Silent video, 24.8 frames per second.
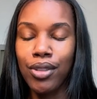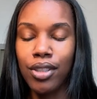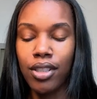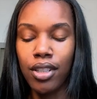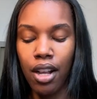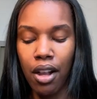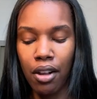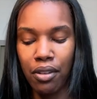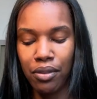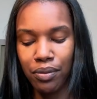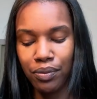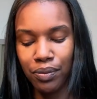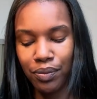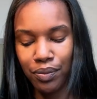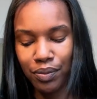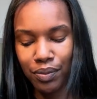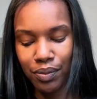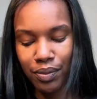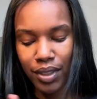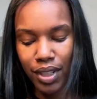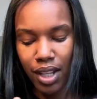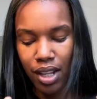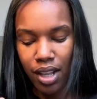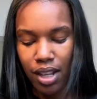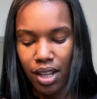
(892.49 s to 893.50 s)
So
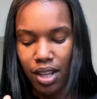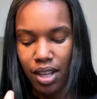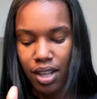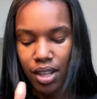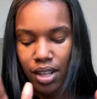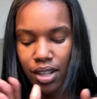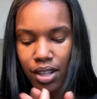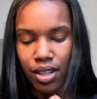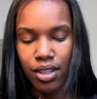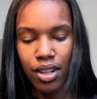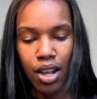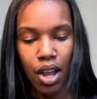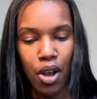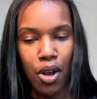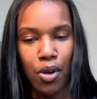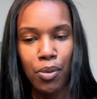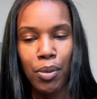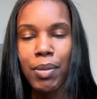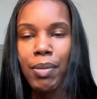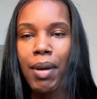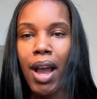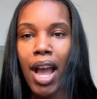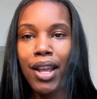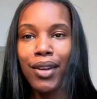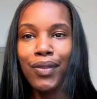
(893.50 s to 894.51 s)
So be
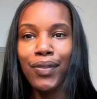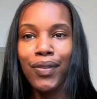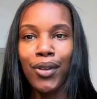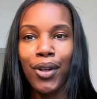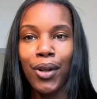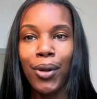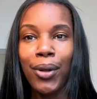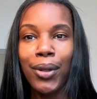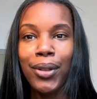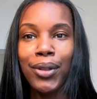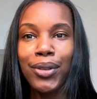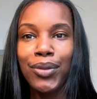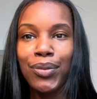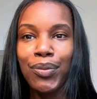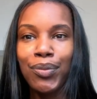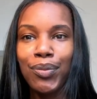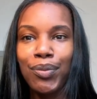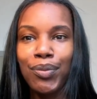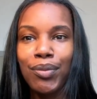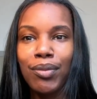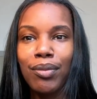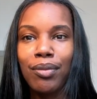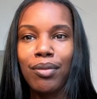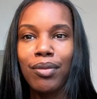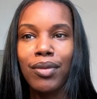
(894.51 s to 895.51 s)
mindful,
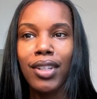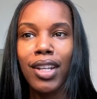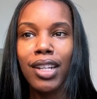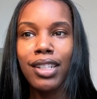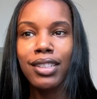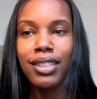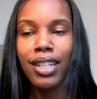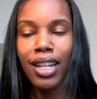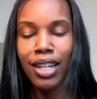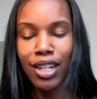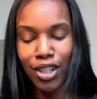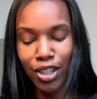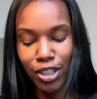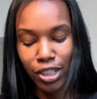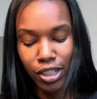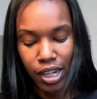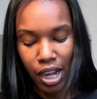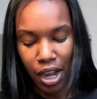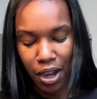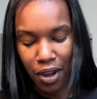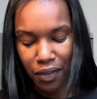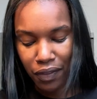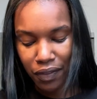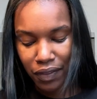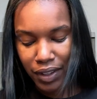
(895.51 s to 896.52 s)
study
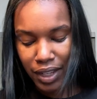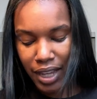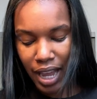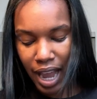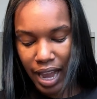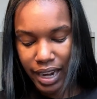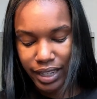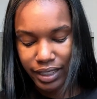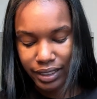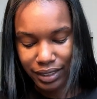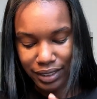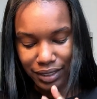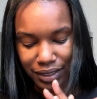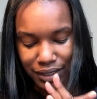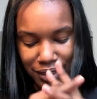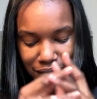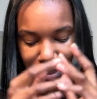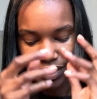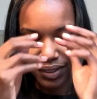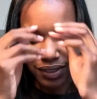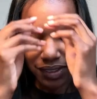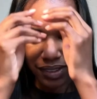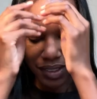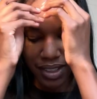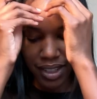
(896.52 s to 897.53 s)
yourself again,
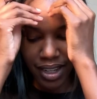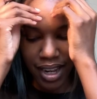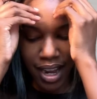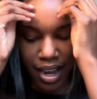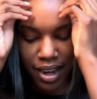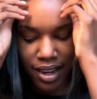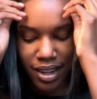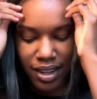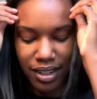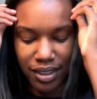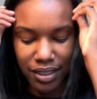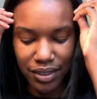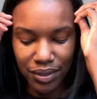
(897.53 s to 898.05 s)
okay?